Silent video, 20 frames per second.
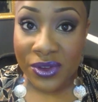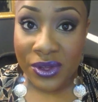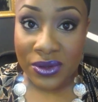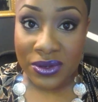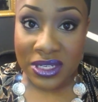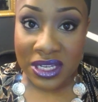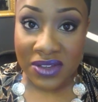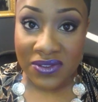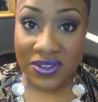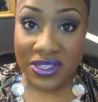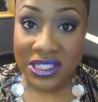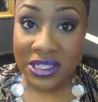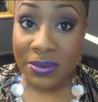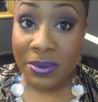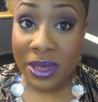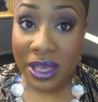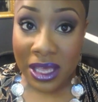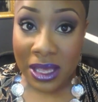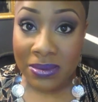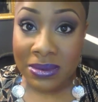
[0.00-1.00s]
you divas to
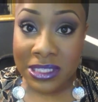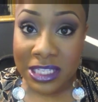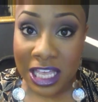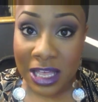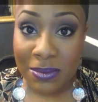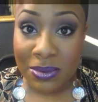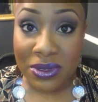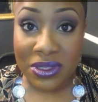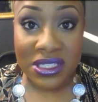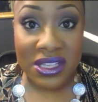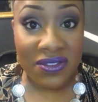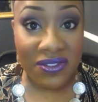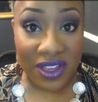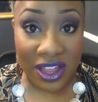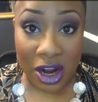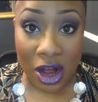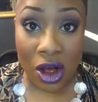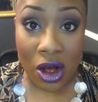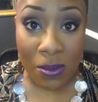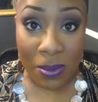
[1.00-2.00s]
pick up samples if
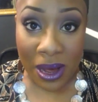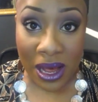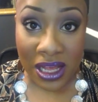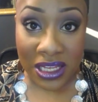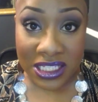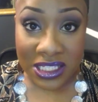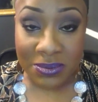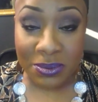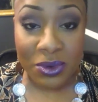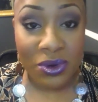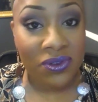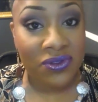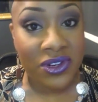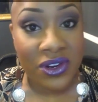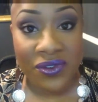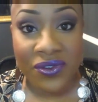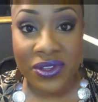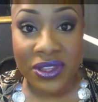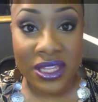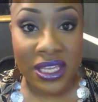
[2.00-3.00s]
at all possible of
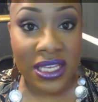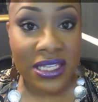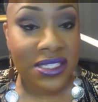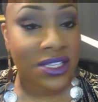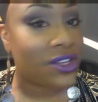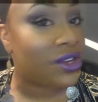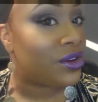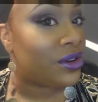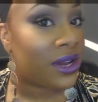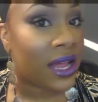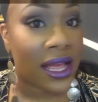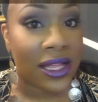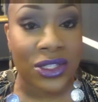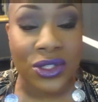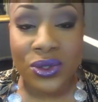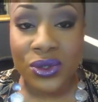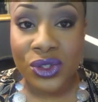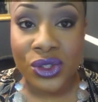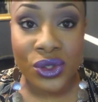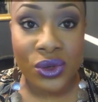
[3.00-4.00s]
different things that you're not
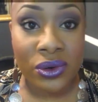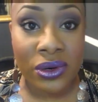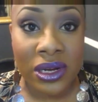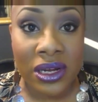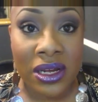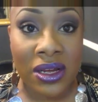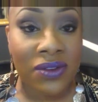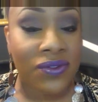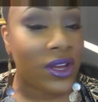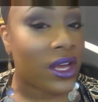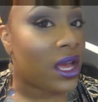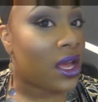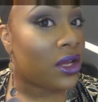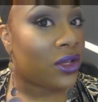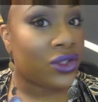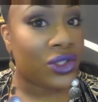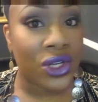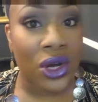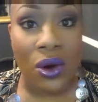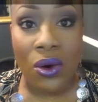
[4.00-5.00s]
too sure of.
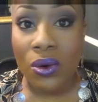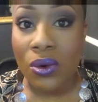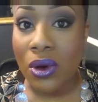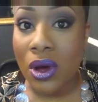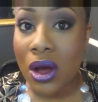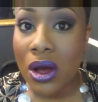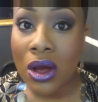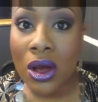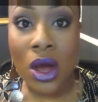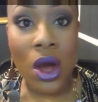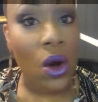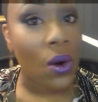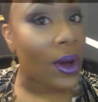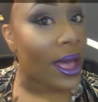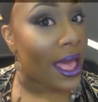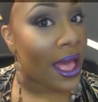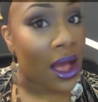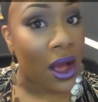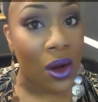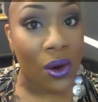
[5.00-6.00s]
Don't go
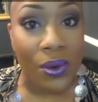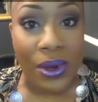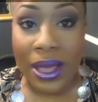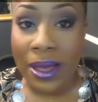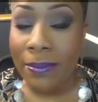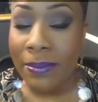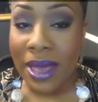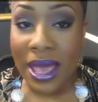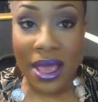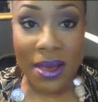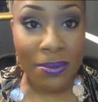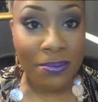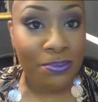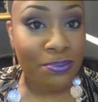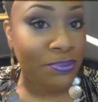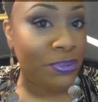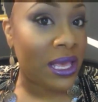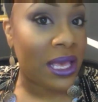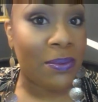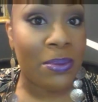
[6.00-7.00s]
out and make
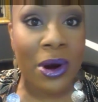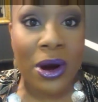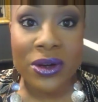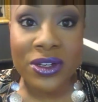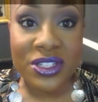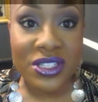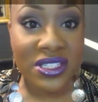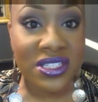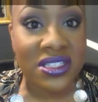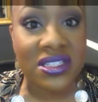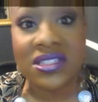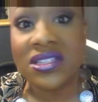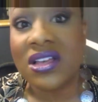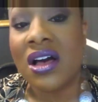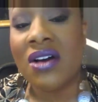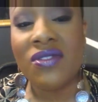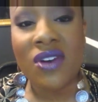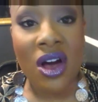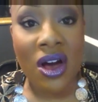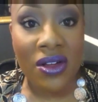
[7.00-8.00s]
big purchases
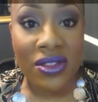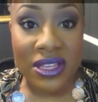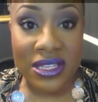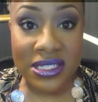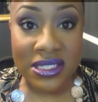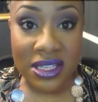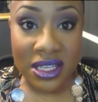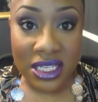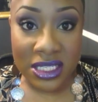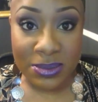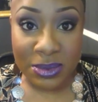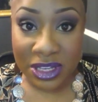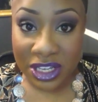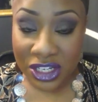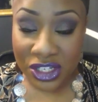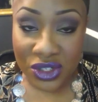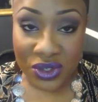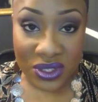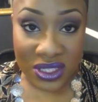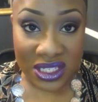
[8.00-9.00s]
of all these things
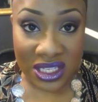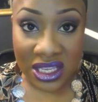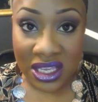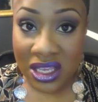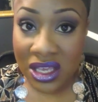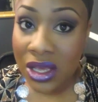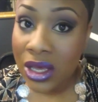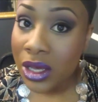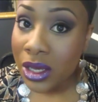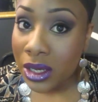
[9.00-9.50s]
because you see